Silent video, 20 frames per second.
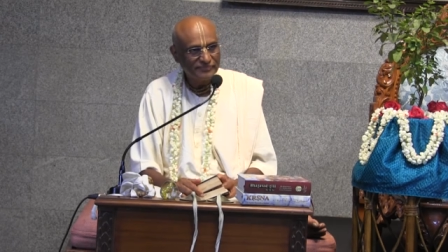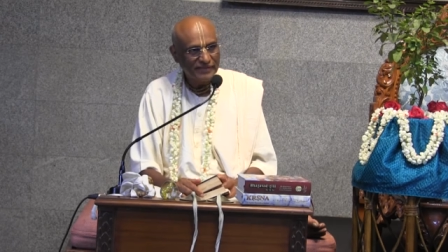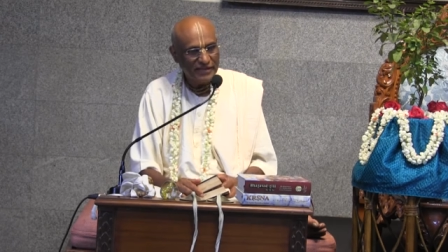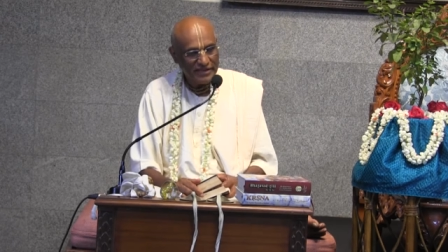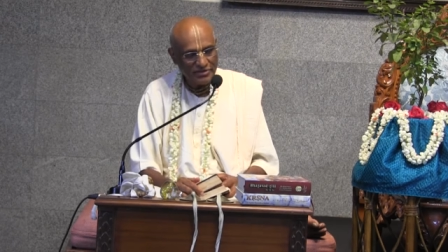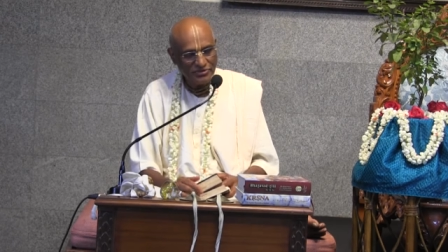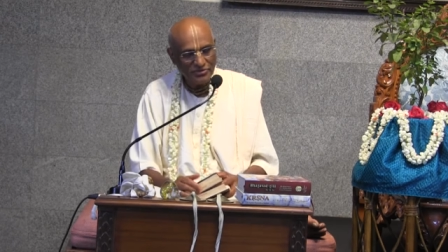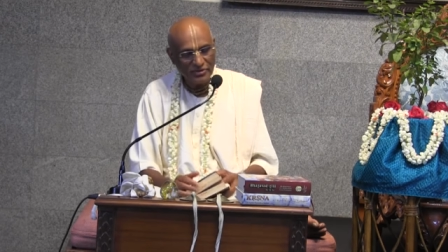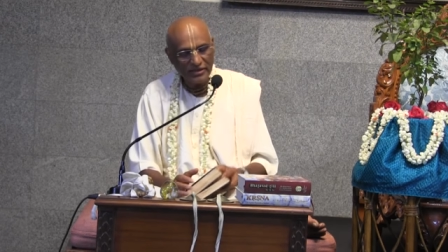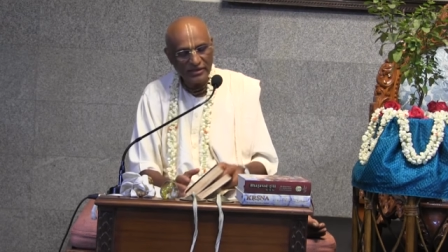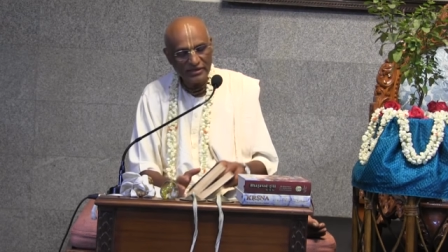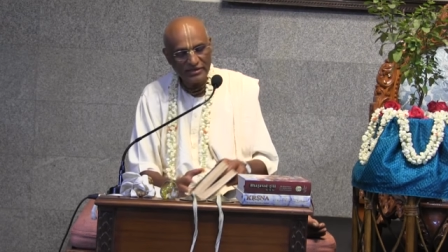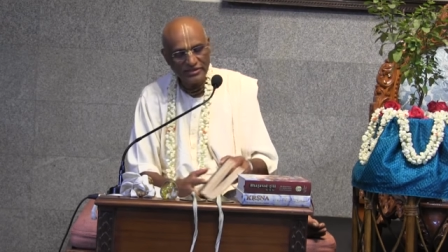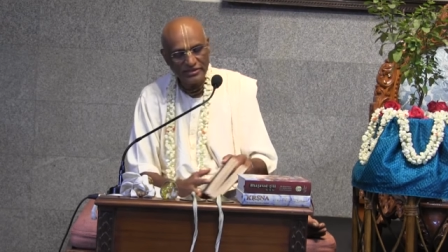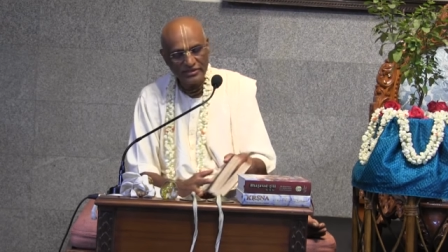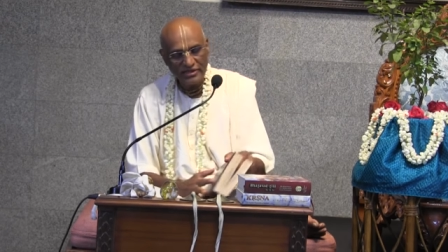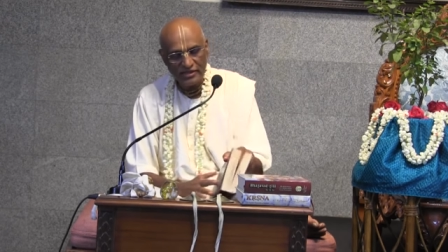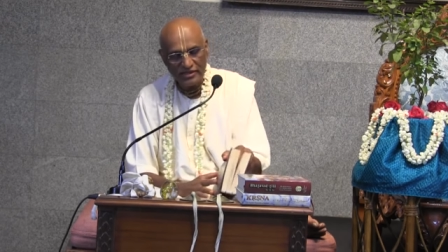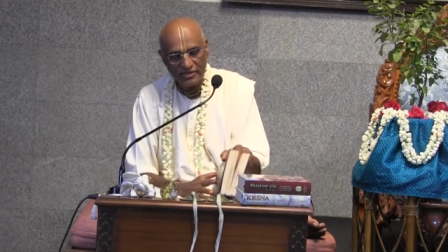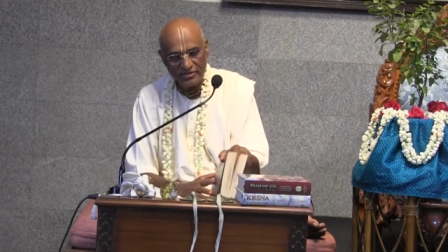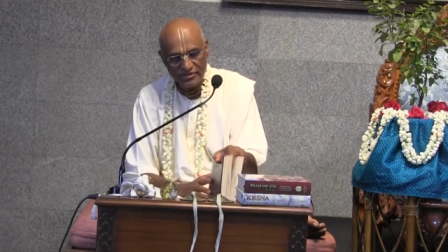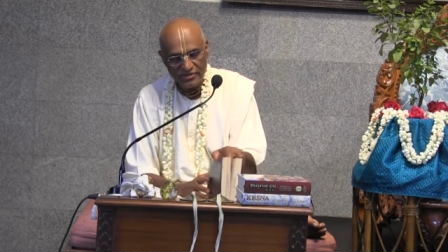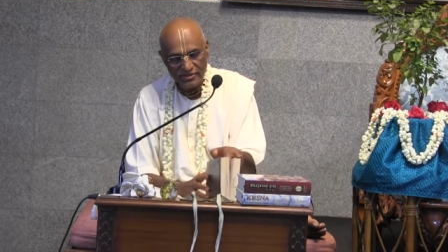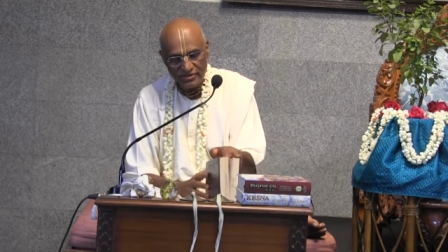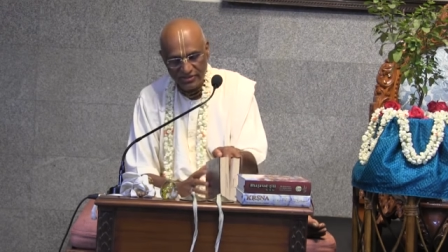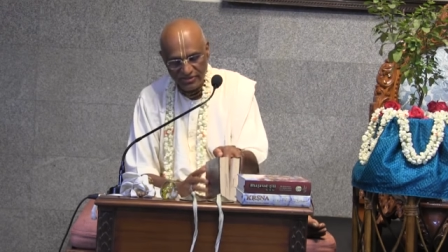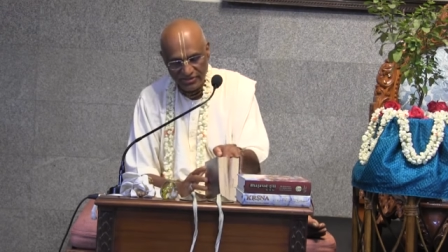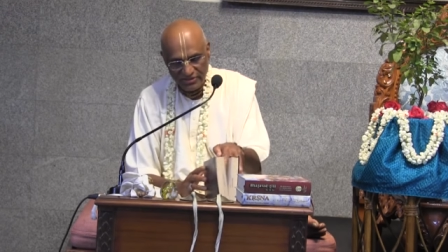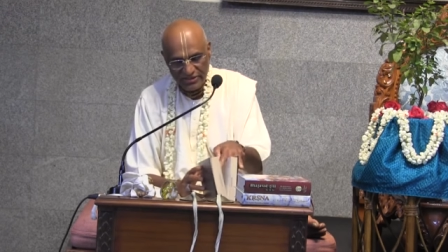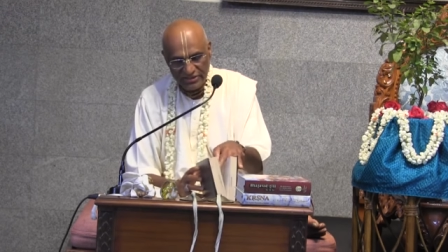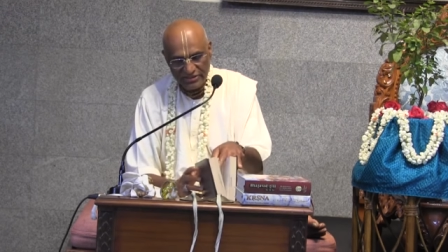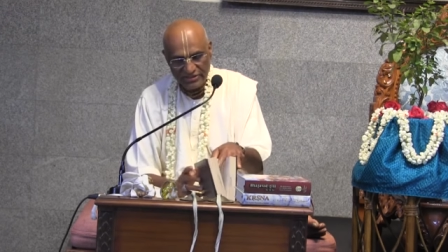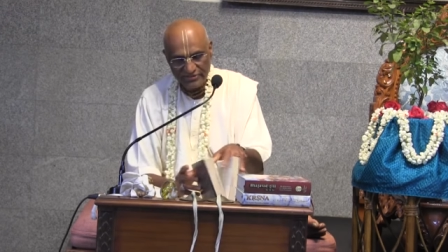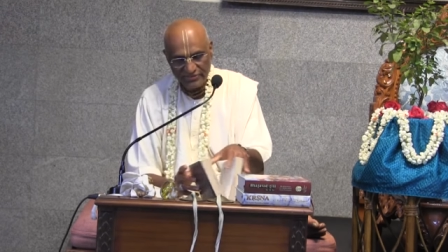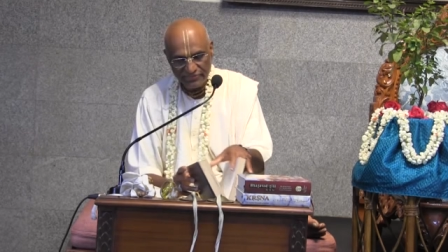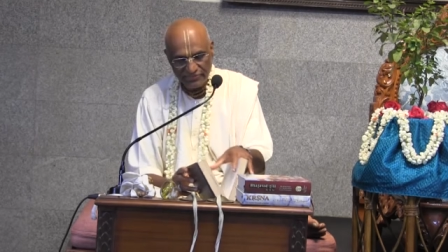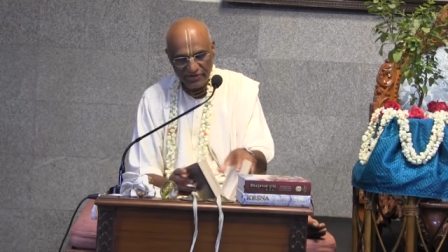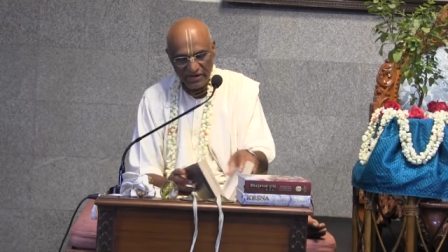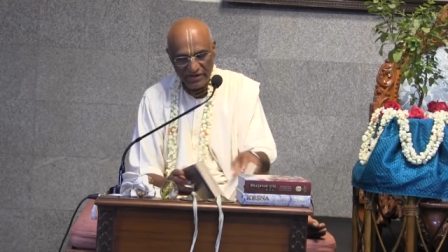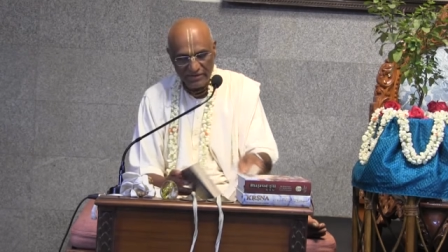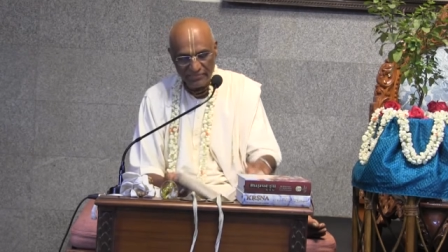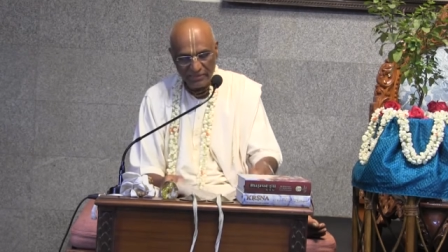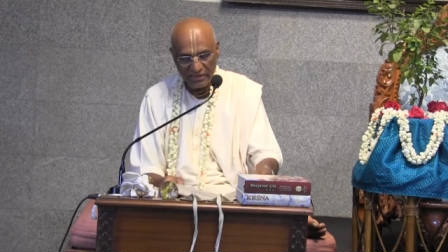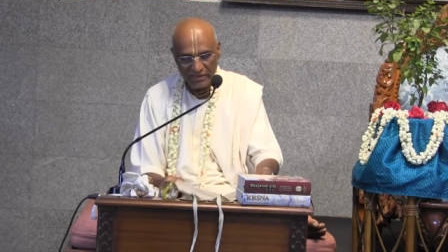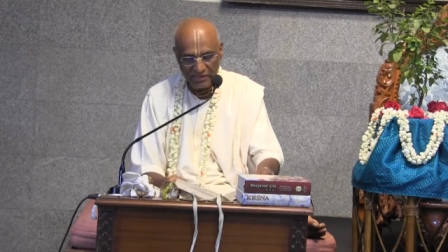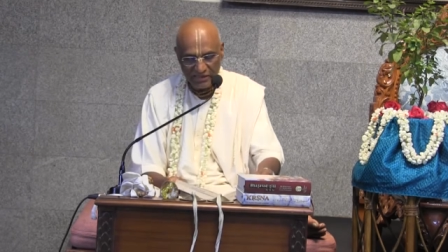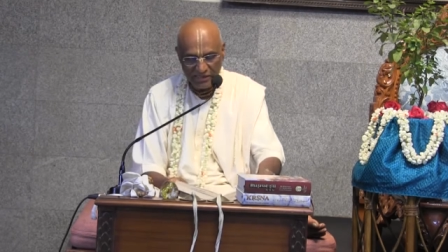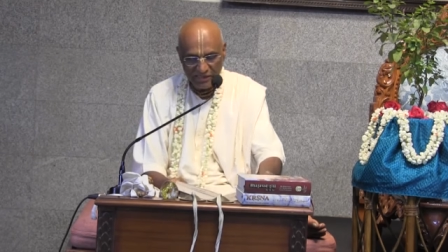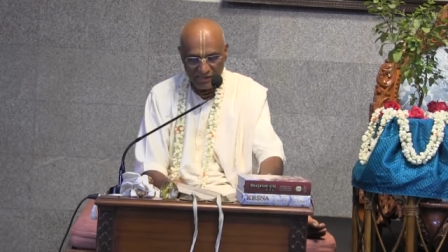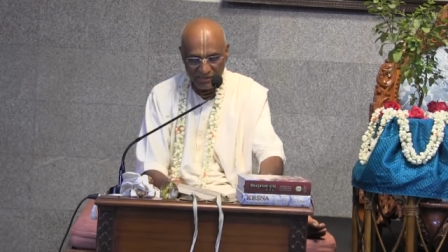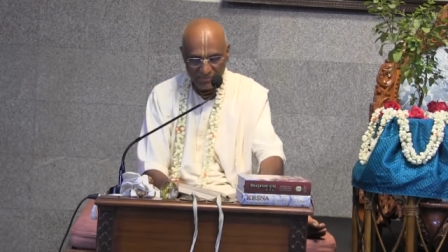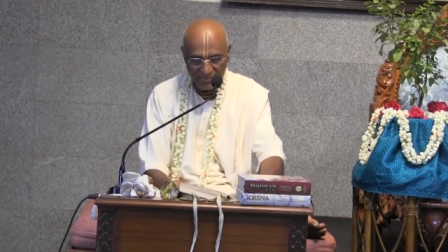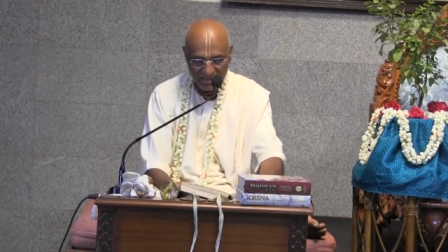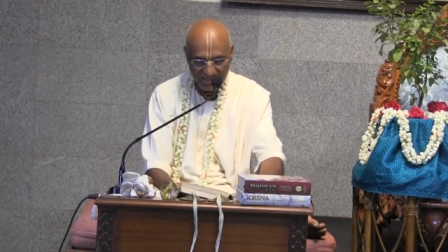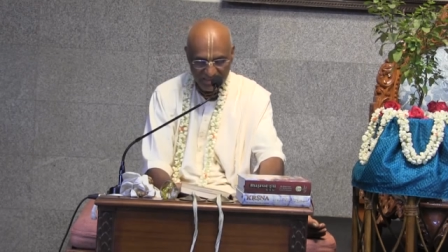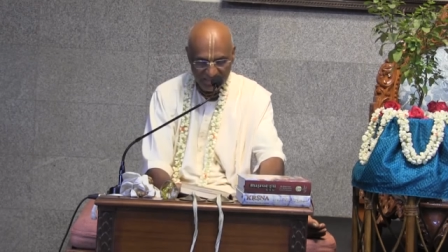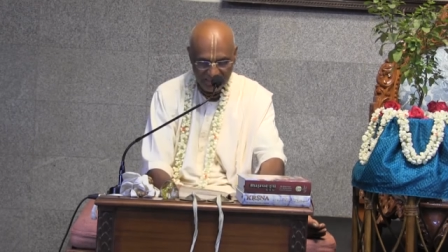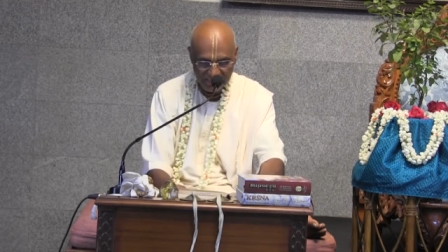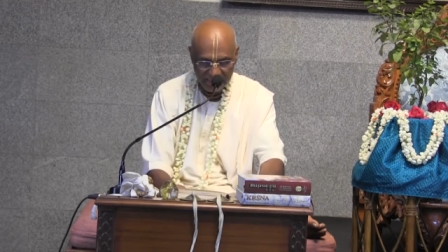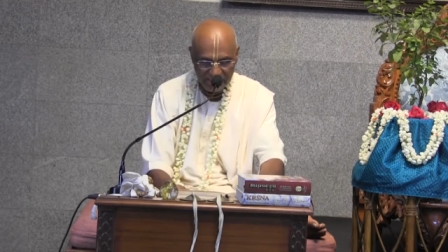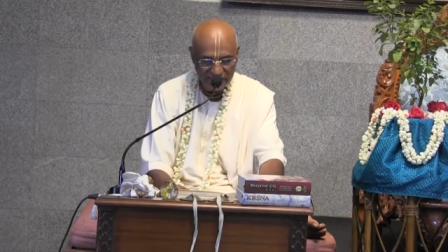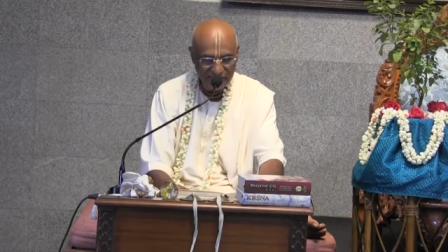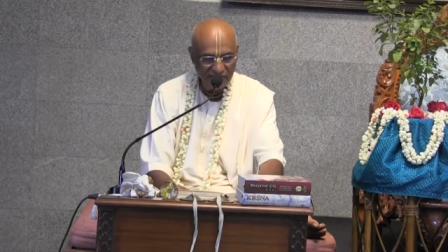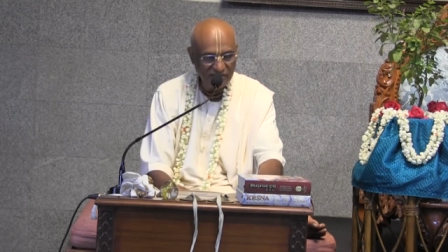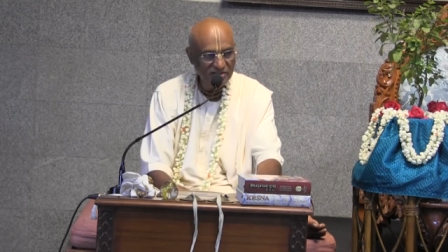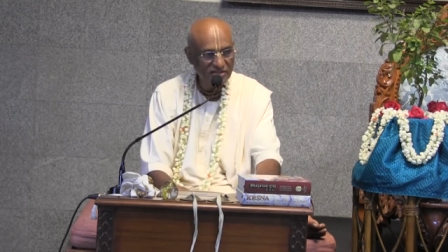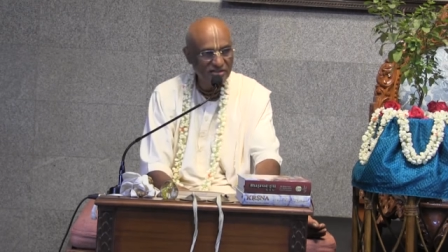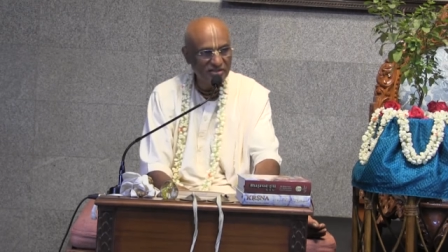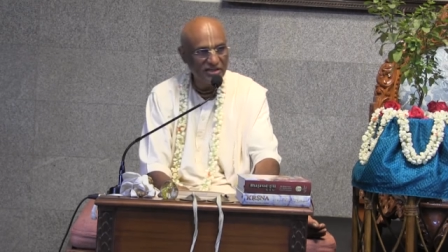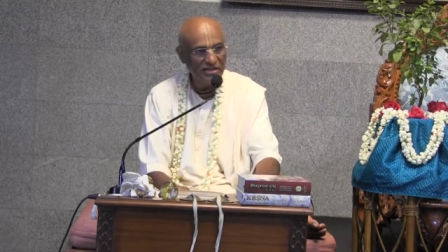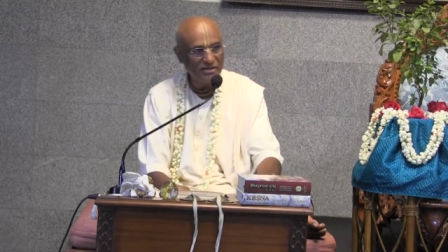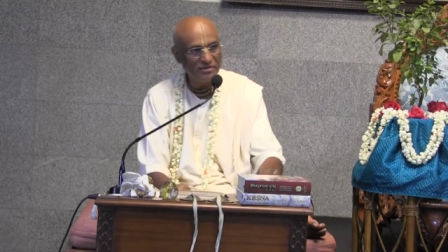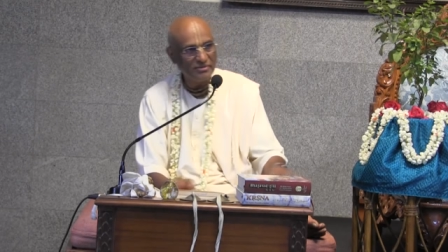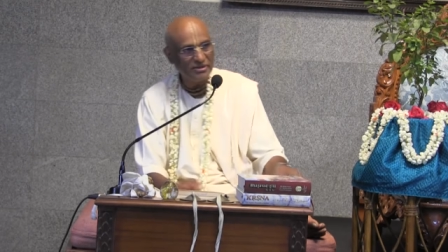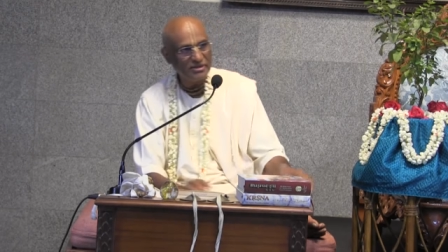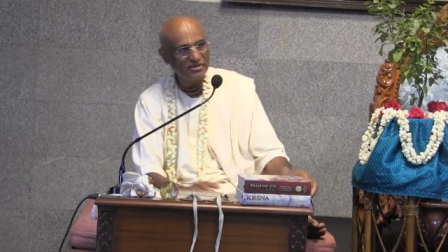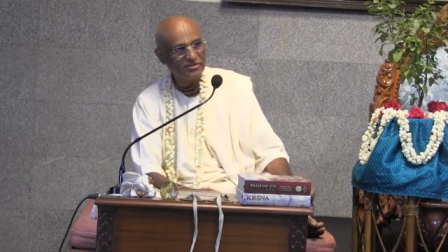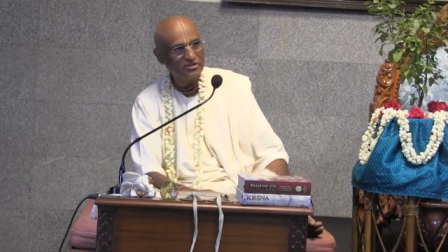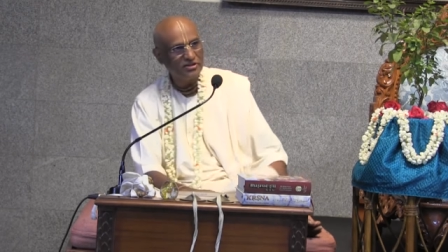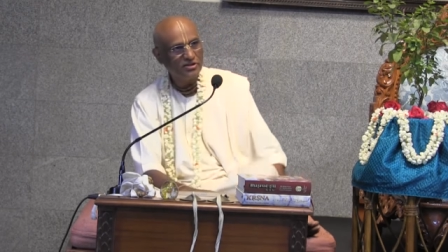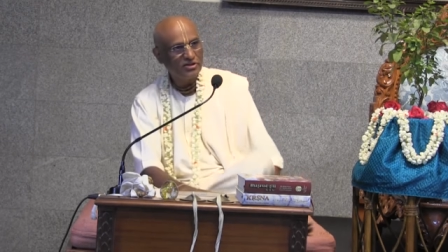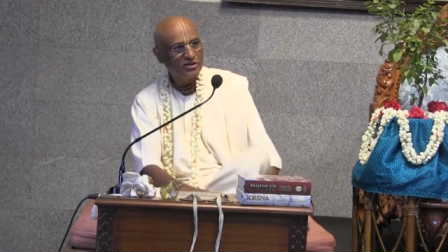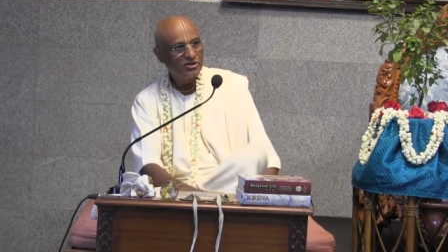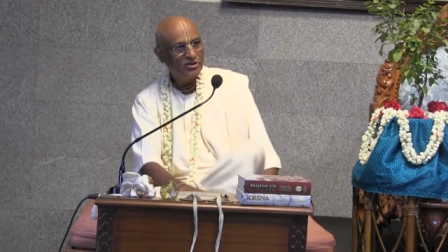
That is why Krishna considers these five material elements, three subtle elements,